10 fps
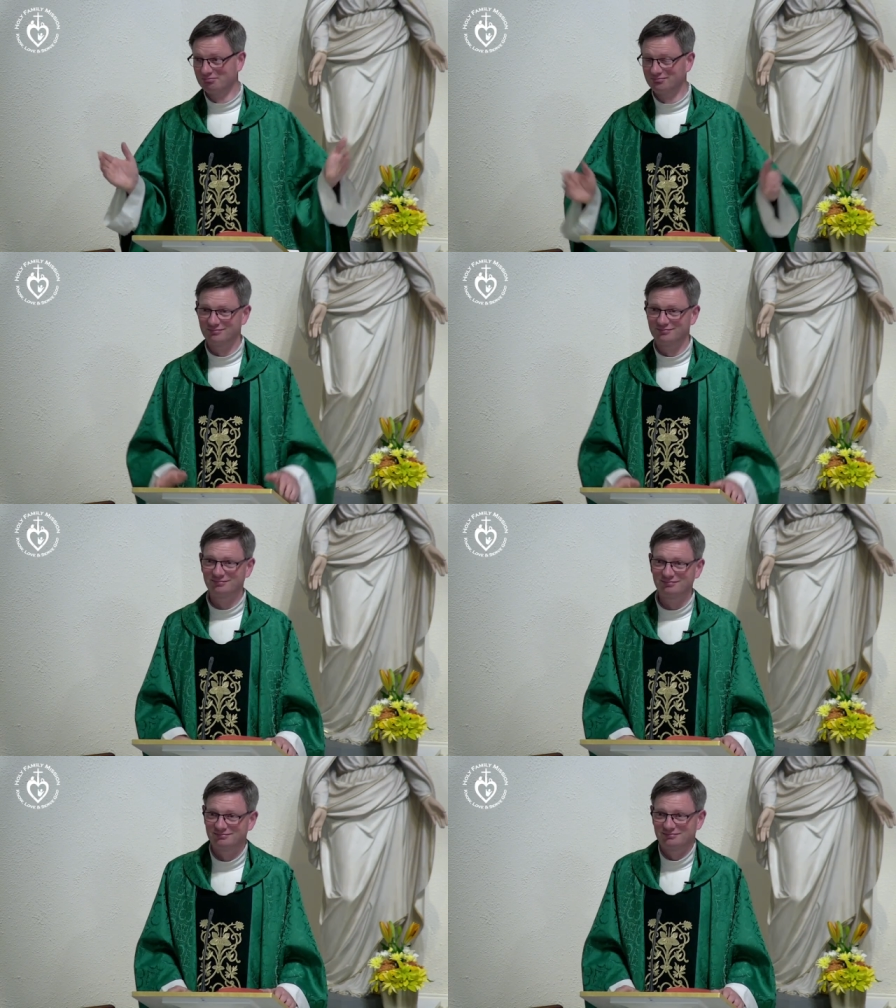
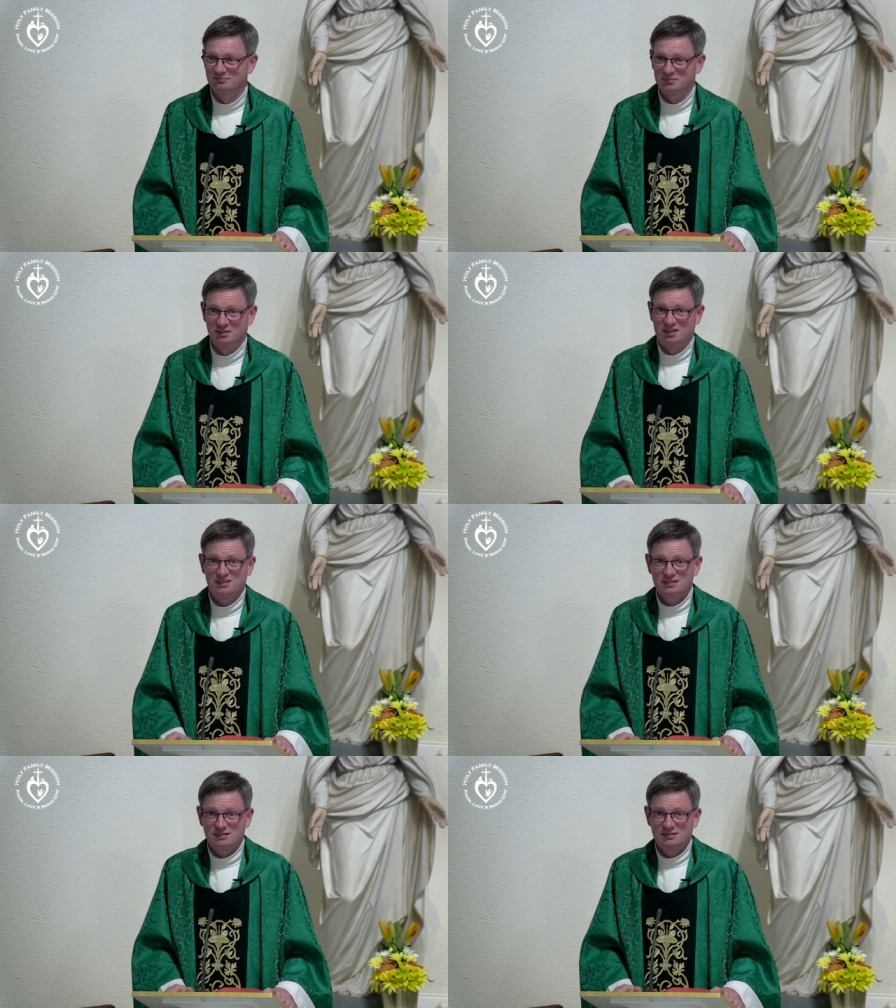Be
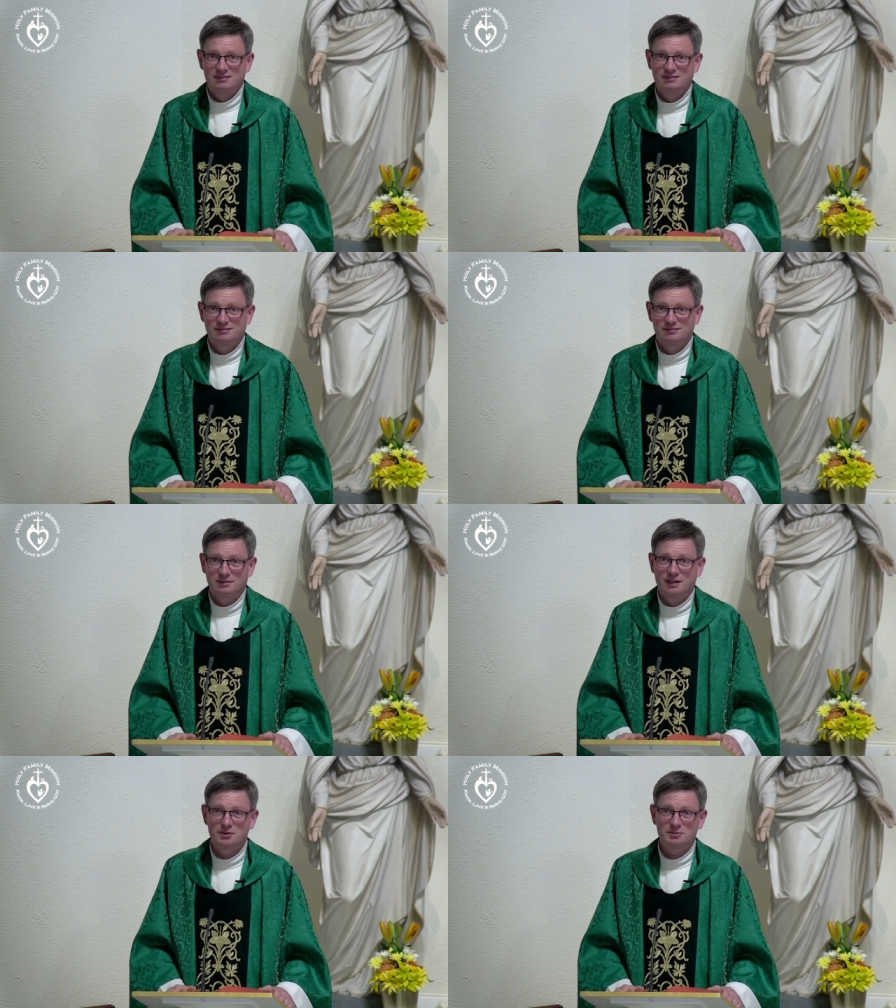grand. If
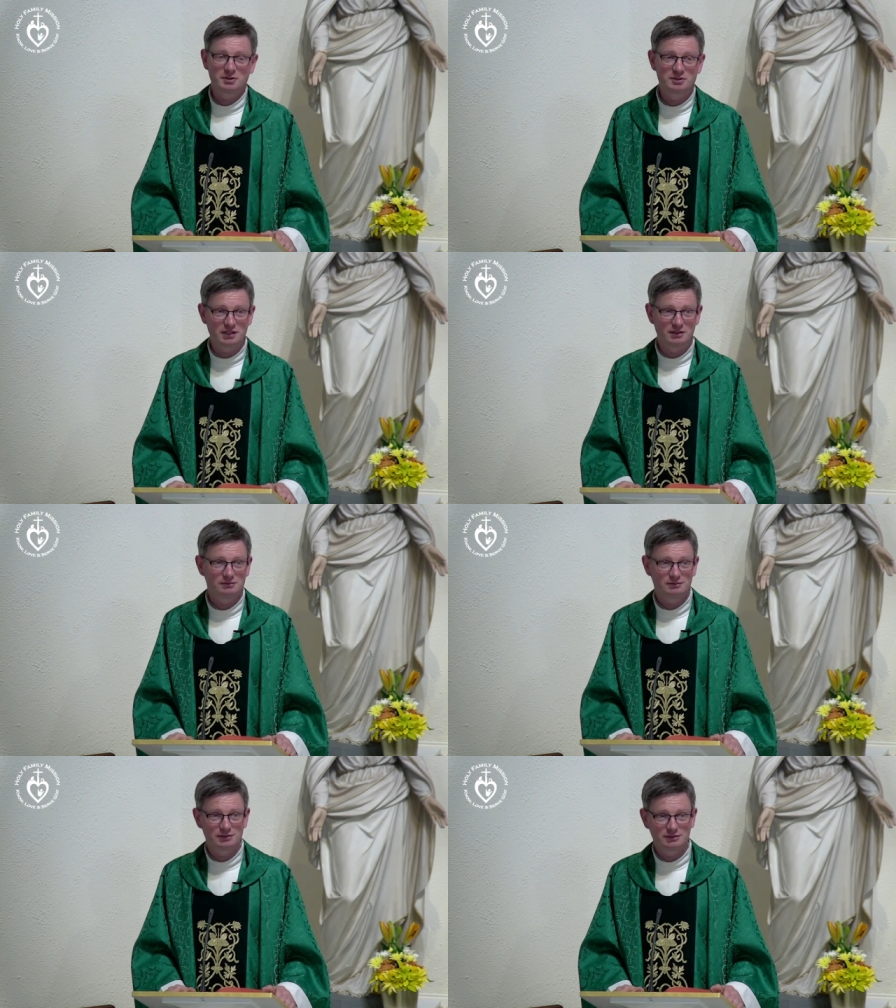the house burns
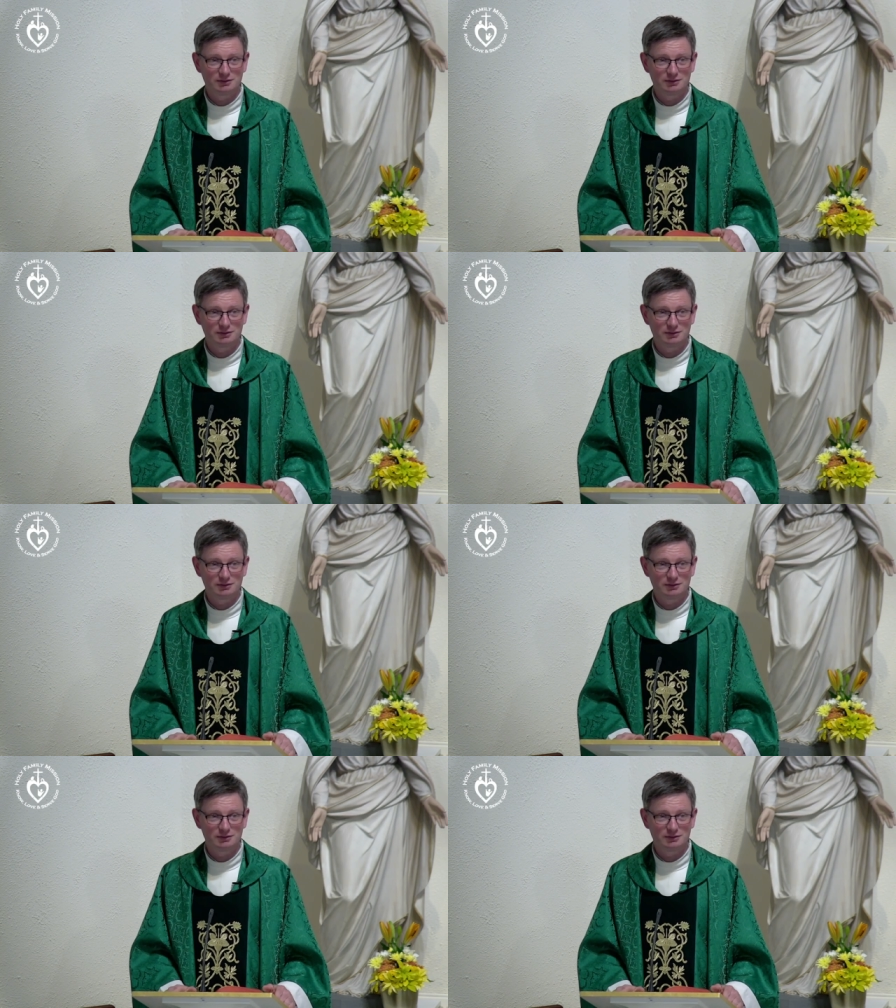down, sure,